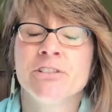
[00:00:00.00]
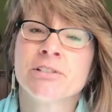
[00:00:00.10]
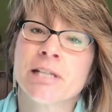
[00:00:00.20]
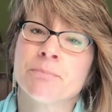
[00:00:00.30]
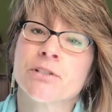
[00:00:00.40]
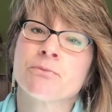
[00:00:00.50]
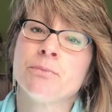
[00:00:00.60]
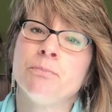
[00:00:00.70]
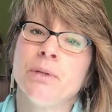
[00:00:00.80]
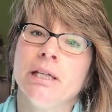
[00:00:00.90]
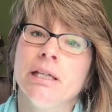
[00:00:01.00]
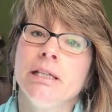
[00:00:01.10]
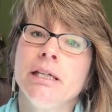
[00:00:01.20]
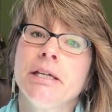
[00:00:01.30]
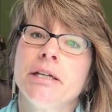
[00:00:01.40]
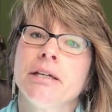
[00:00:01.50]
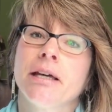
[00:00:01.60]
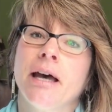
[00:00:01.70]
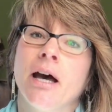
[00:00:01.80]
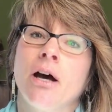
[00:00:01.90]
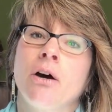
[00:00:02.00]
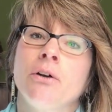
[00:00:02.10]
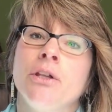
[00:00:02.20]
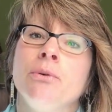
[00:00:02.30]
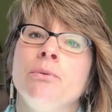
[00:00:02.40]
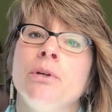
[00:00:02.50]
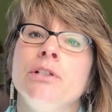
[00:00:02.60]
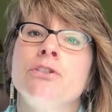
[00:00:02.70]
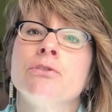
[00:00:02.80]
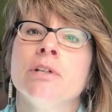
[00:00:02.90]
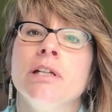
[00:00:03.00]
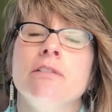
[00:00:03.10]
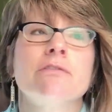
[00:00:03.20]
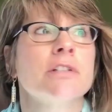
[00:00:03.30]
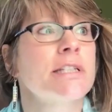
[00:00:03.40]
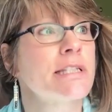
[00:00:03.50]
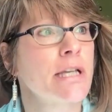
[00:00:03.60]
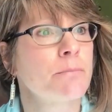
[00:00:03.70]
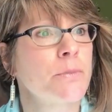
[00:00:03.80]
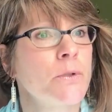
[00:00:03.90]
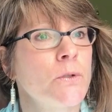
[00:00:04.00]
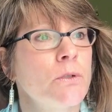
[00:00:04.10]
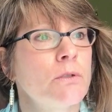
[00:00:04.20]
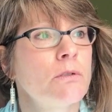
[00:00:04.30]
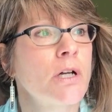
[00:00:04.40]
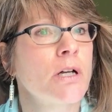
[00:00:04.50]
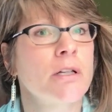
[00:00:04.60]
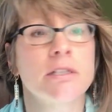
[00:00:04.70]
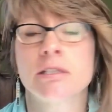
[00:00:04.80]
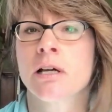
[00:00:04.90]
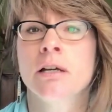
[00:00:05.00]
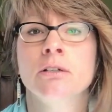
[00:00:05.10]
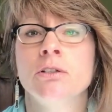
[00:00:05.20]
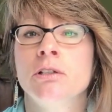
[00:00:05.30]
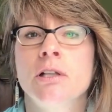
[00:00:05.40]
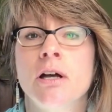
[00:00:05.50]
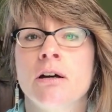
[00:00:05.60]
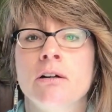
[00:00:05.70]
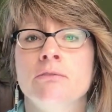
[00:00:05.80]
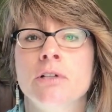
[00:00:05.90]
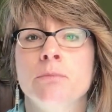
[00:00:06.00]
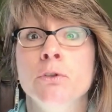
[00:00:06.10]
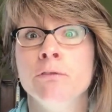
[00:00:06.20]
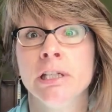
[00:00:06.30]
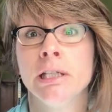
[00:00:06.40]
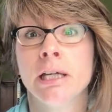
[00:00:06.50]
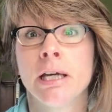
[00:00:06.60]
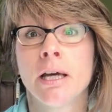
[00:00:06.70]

a few examples would be how you would treat, for example, the title of a movie,